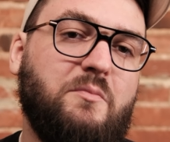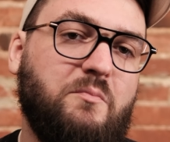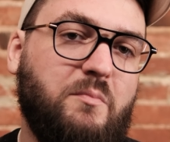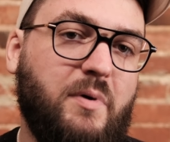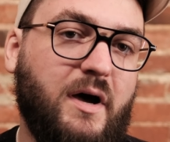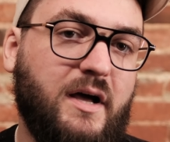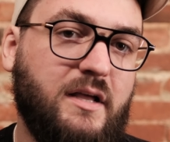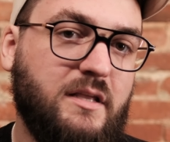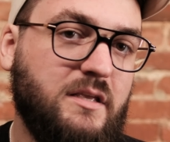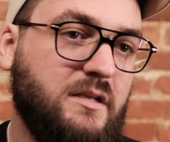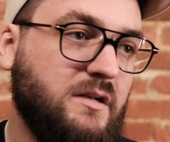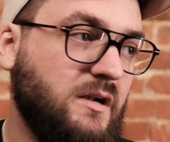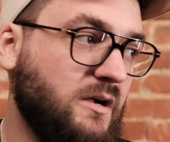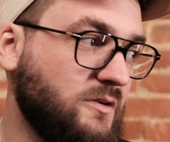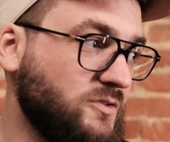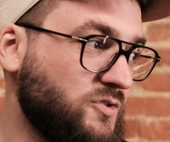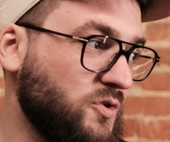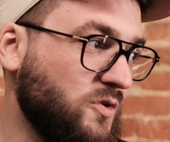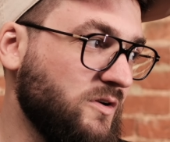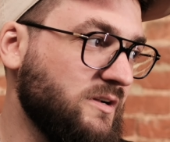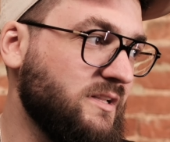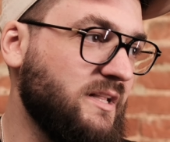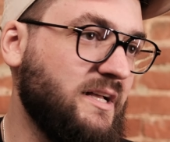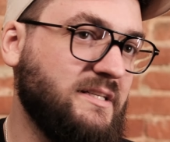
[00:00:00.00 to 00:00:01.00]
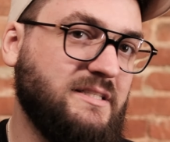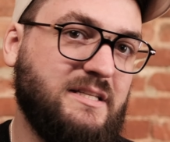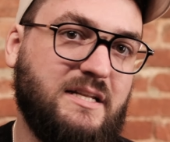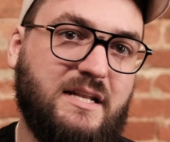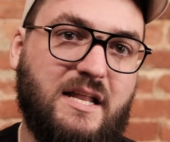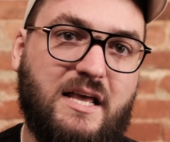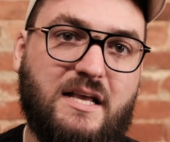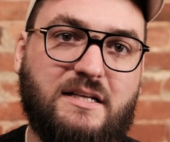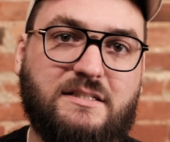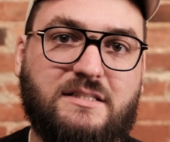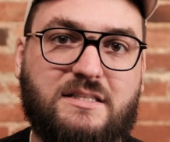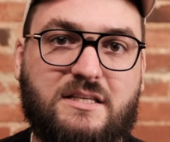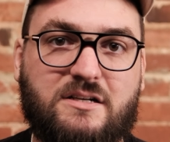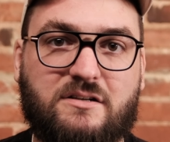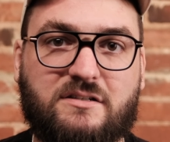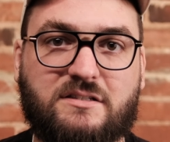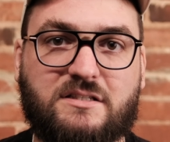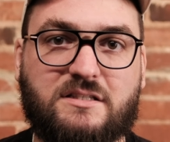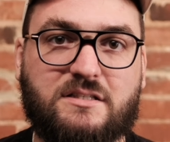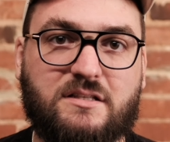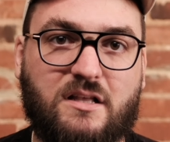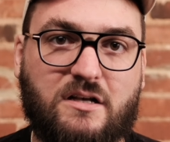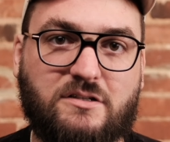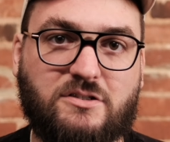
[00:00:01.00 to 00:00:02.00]
But, you know, Join Glass Today
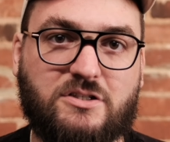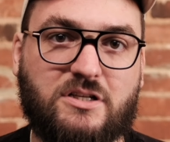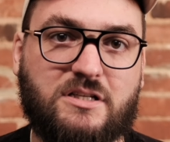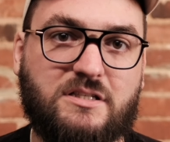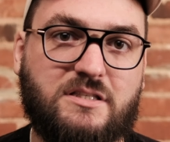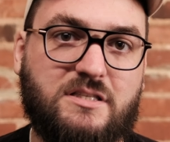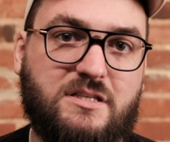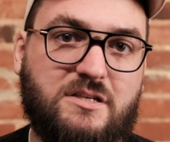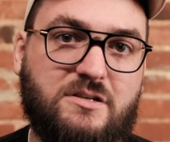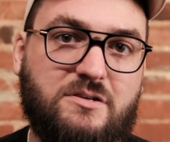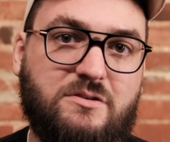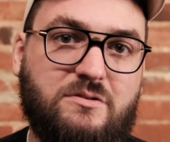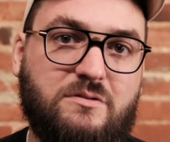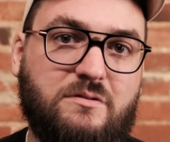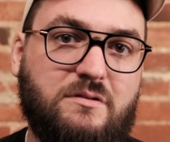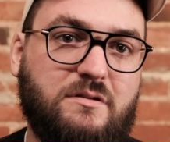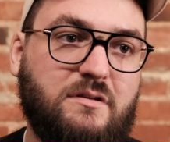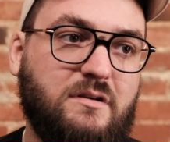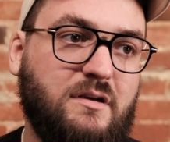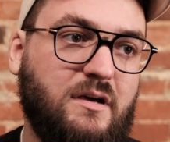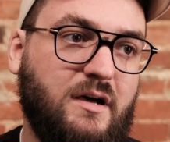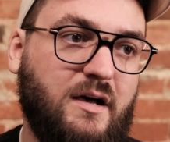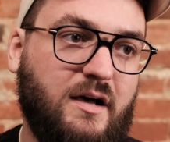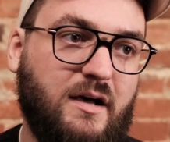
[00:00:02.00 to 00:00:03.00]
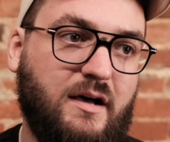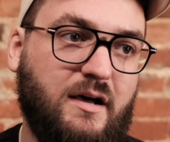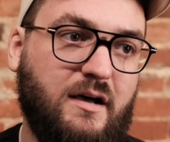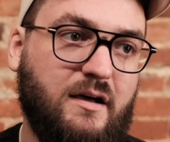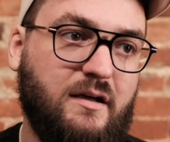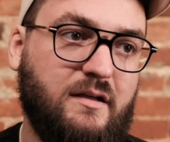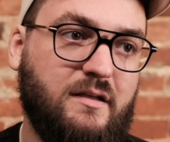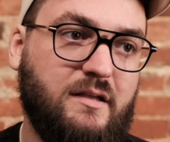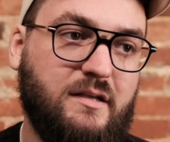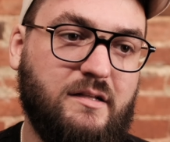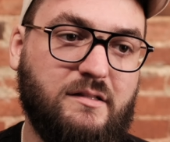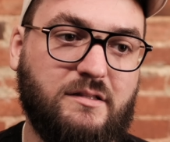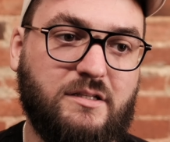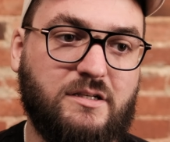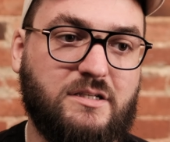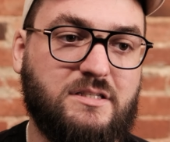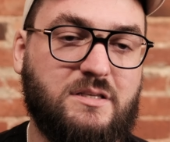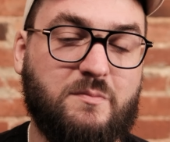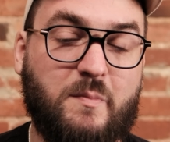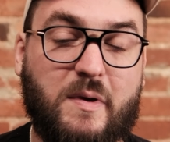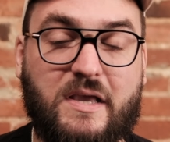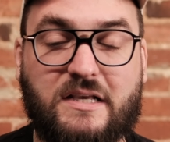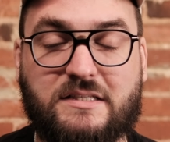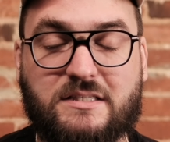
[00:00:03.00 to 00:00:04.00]
series is launching soon. It looks
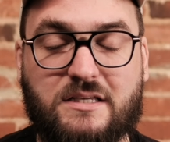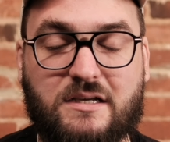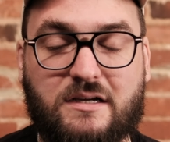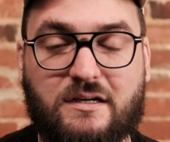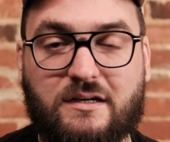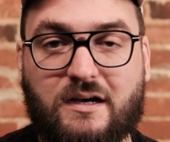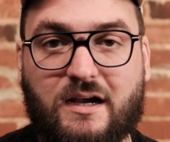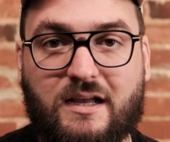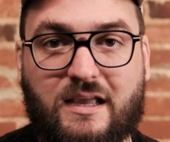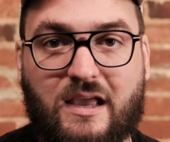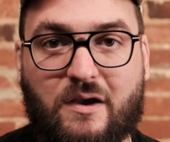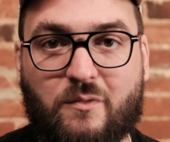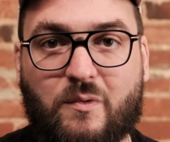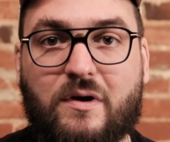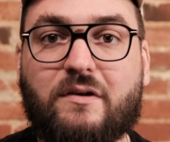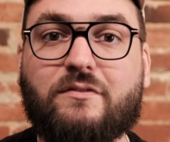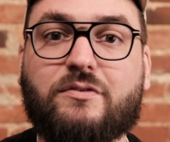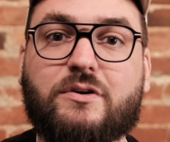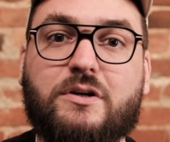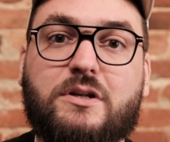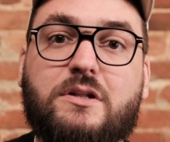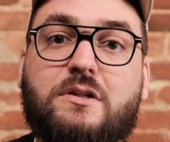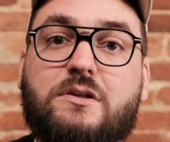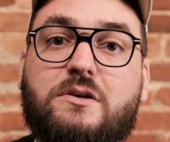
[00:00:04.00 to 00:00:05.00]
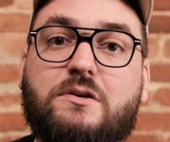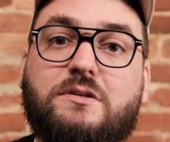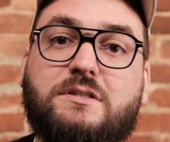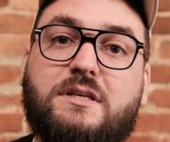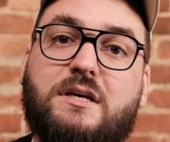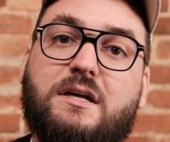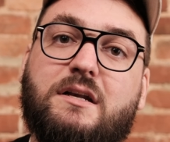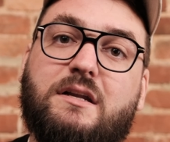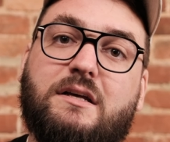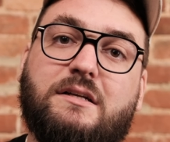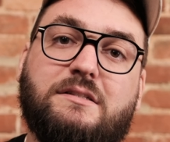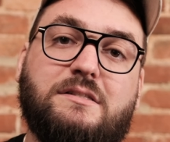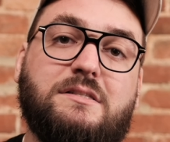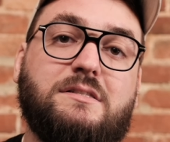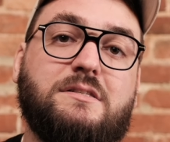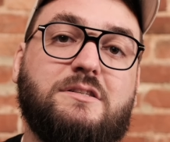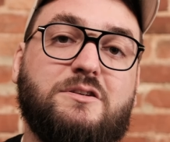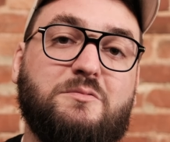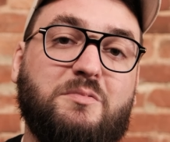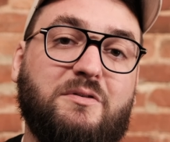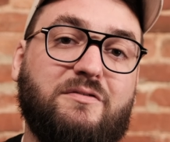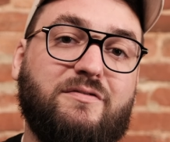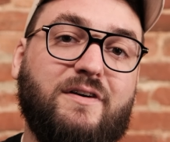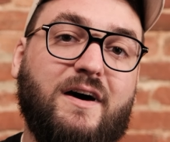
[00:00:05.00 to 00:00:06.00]
amazing. I can't wait for you to use it. It's
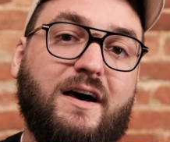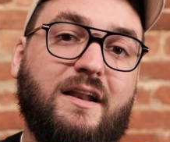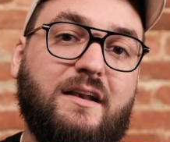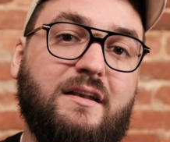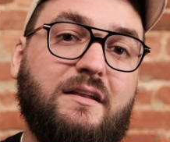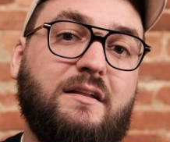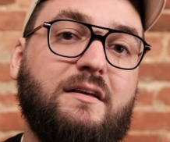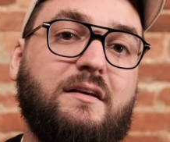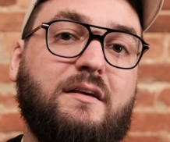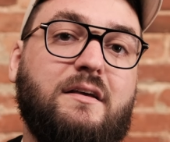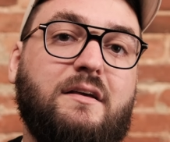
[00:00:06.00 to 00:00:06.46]
super fun.